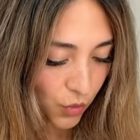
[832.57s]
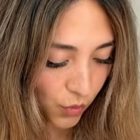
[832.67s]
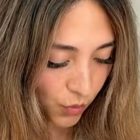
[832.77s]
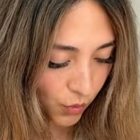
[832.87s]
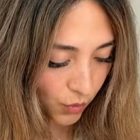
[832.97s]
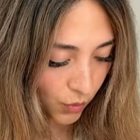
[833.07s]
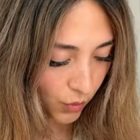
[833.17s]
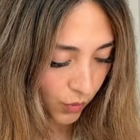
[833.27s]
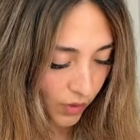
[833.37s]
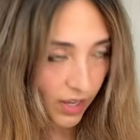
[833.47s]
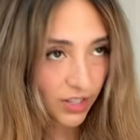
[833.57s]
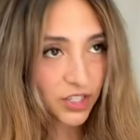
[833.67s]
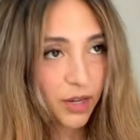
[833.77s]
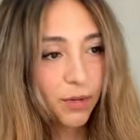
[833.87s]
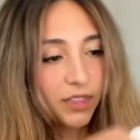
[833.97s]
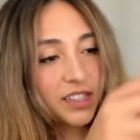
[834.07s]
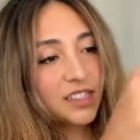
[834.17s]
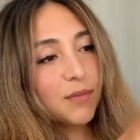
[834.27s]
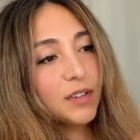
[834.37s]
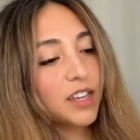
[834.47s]
Ooh, actually I bought the
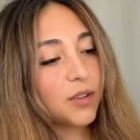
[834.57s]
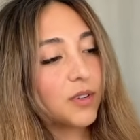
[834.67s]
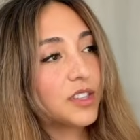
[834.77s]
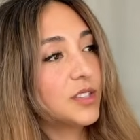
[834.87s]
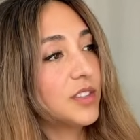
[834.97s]
same exact one.